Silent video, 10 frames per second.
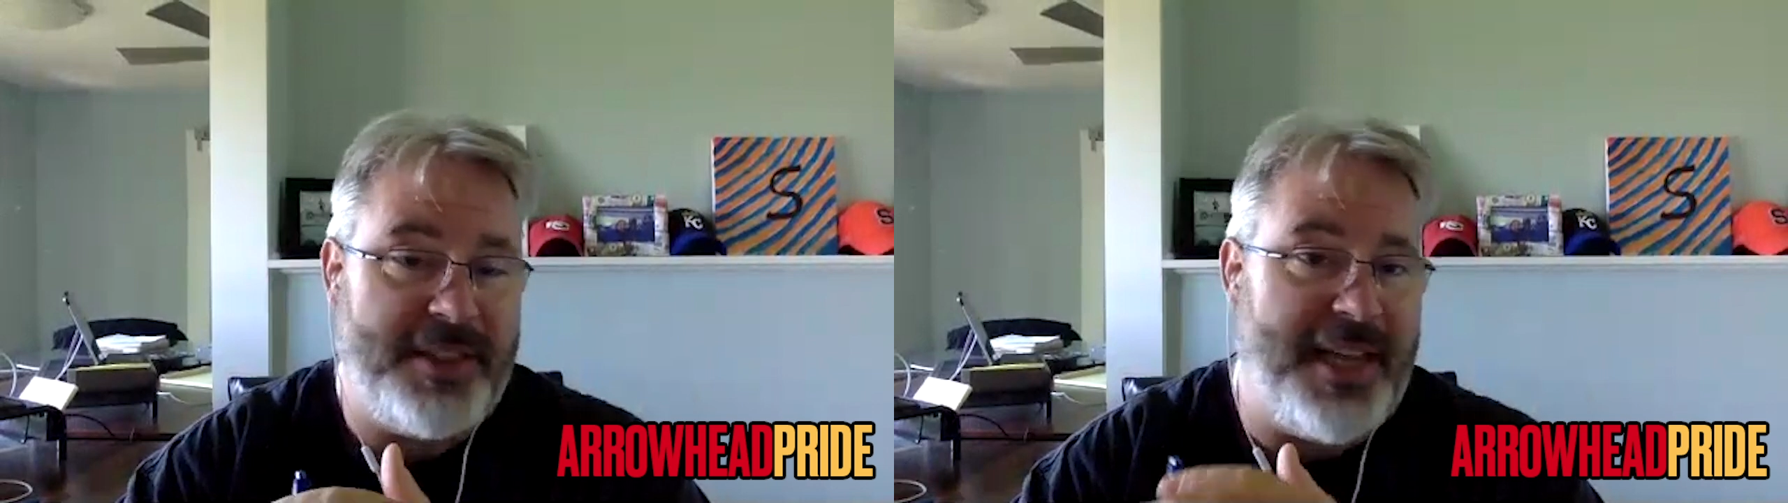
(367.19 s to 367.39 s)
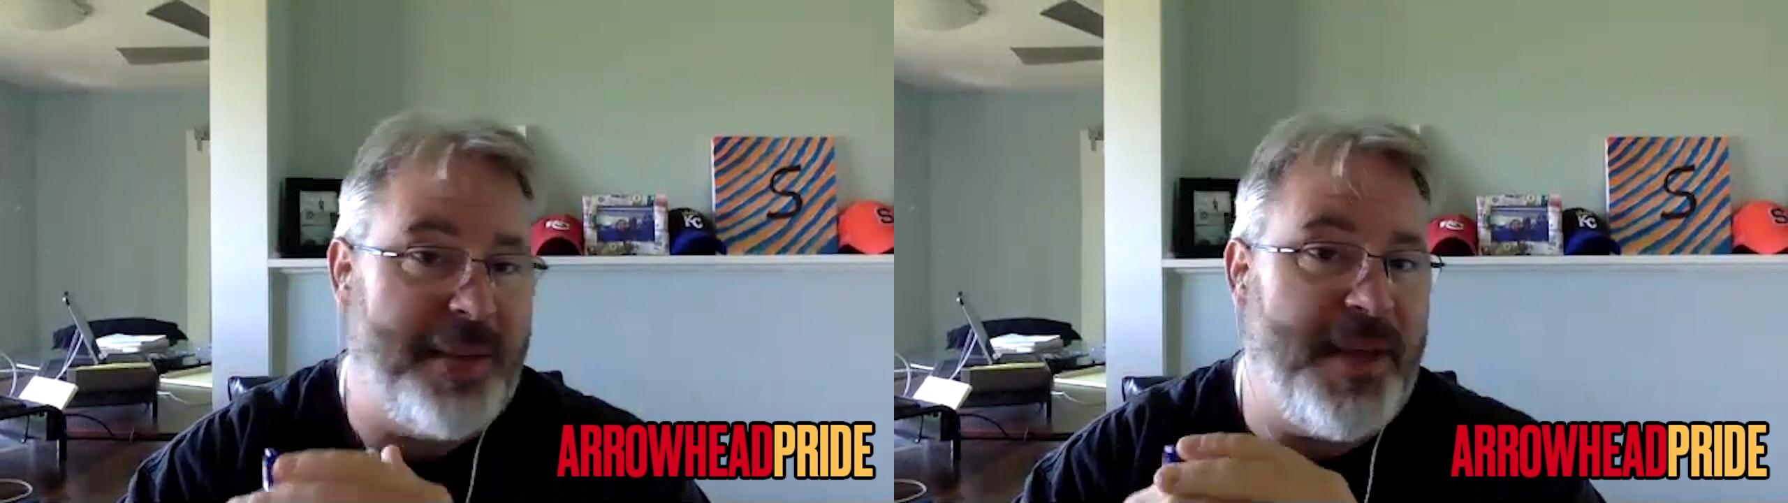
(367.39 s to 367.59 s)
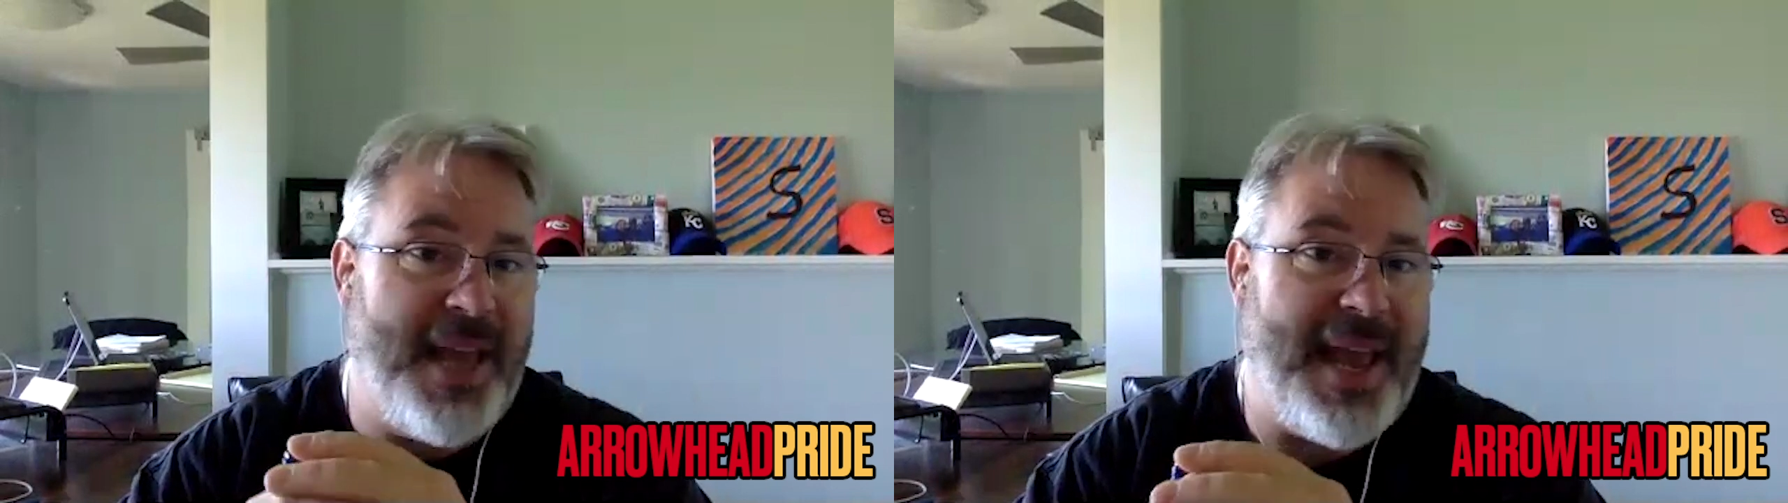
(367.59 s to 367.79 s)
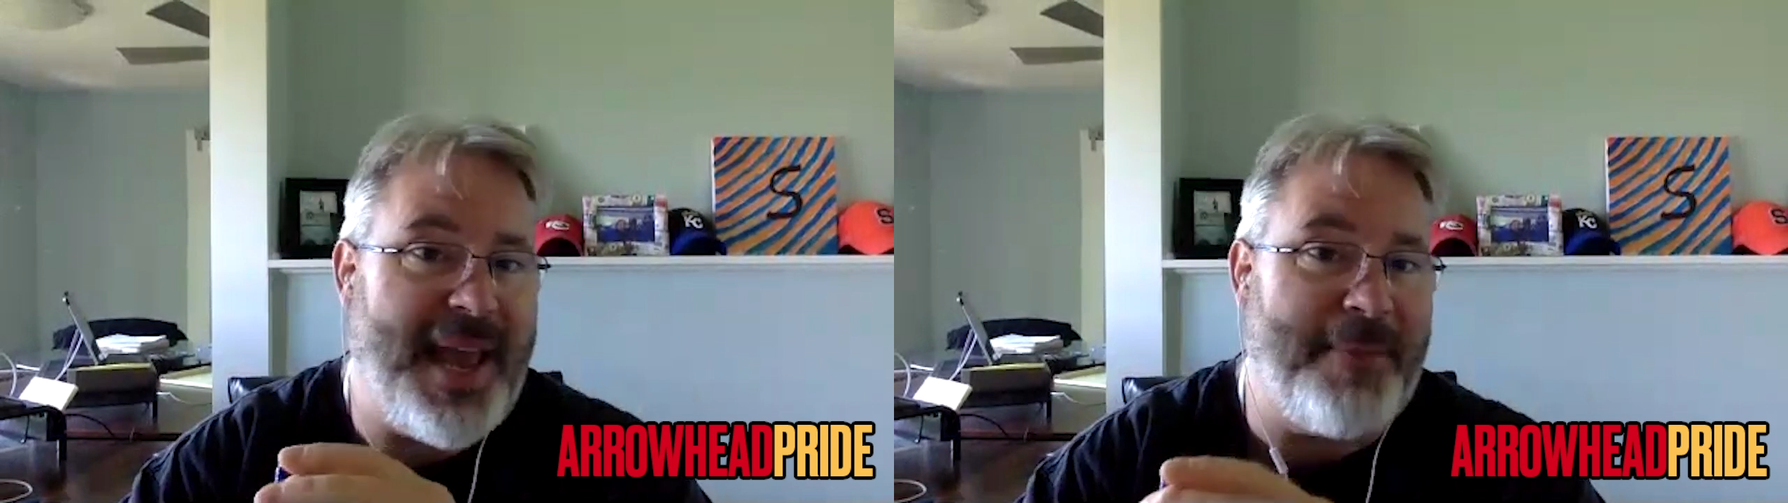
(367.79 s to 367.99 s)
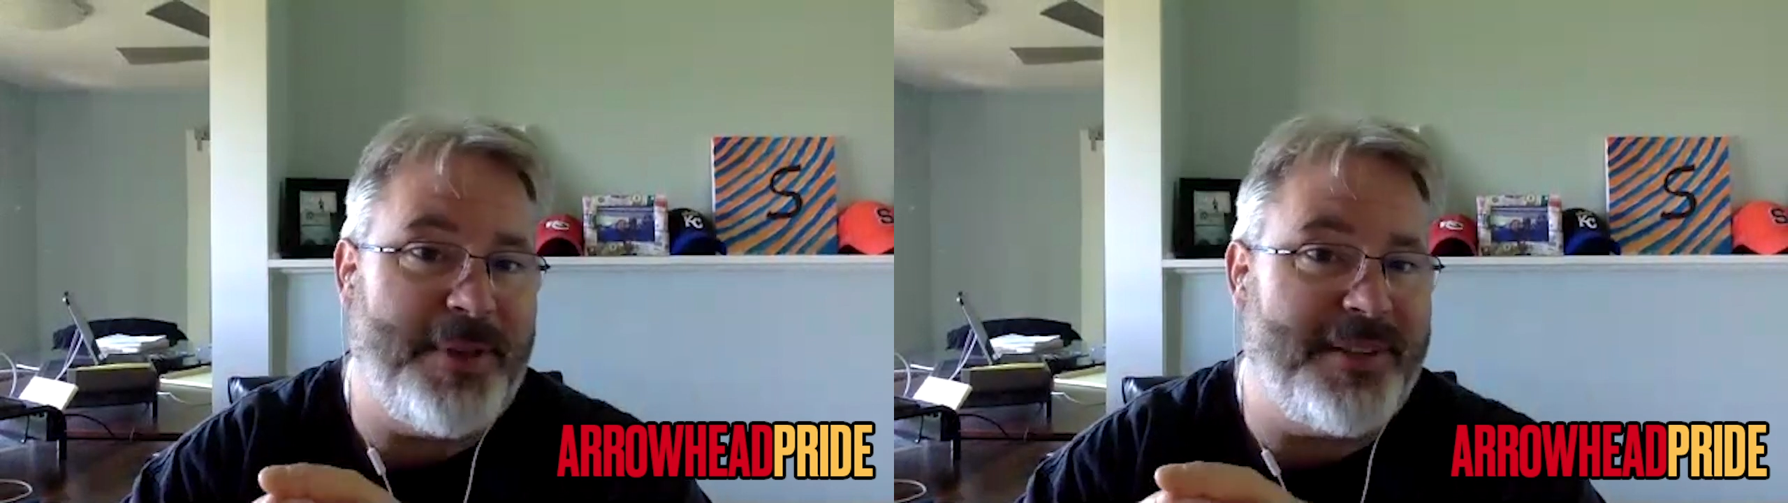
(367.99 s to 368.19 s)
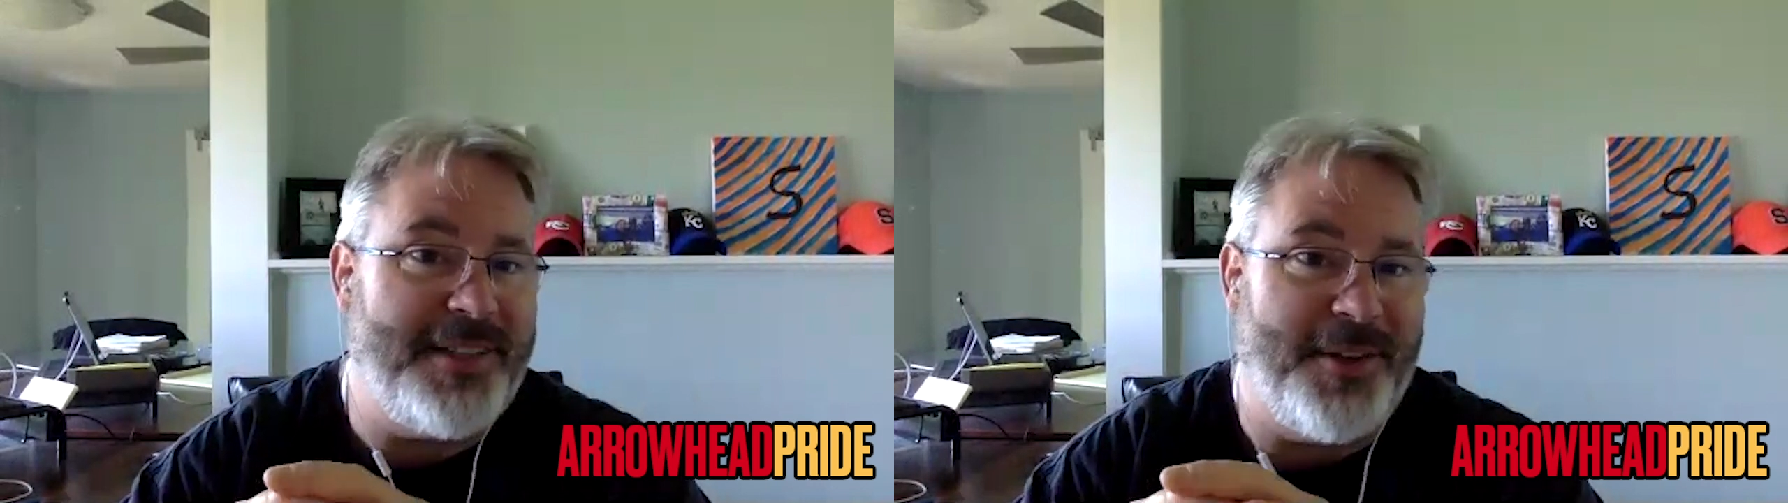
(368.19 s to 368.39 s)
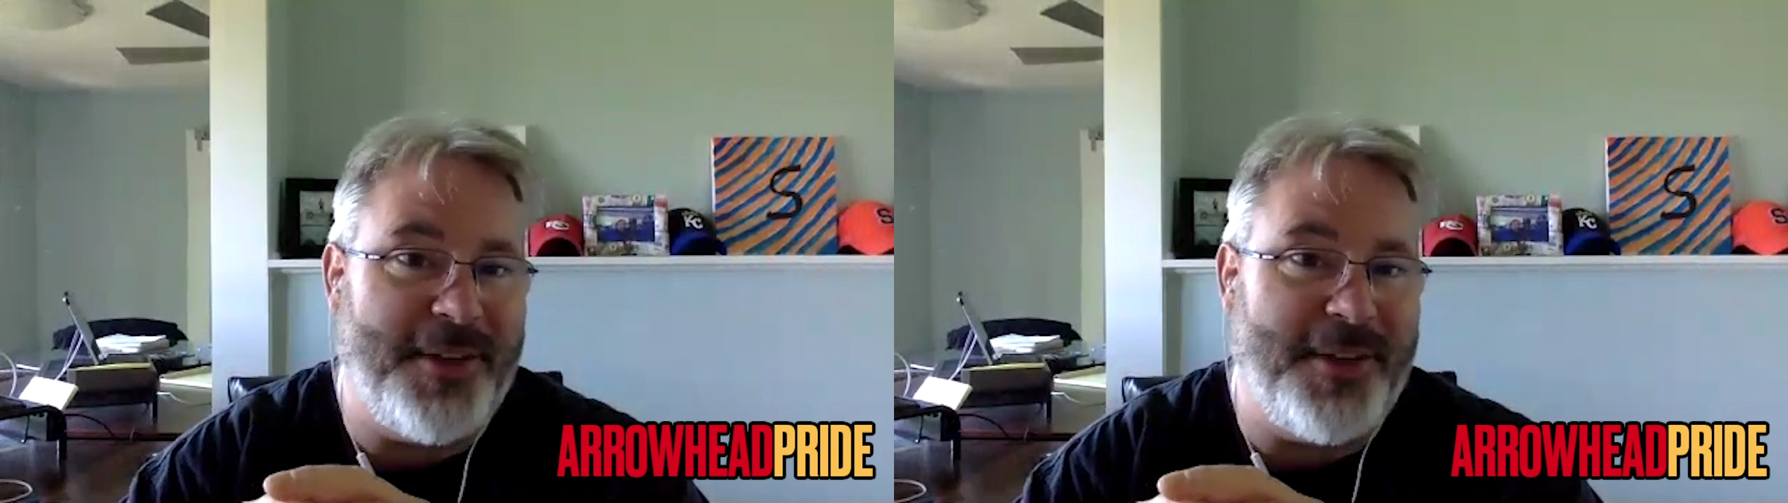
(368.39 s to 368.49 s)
The NBA have what, you know,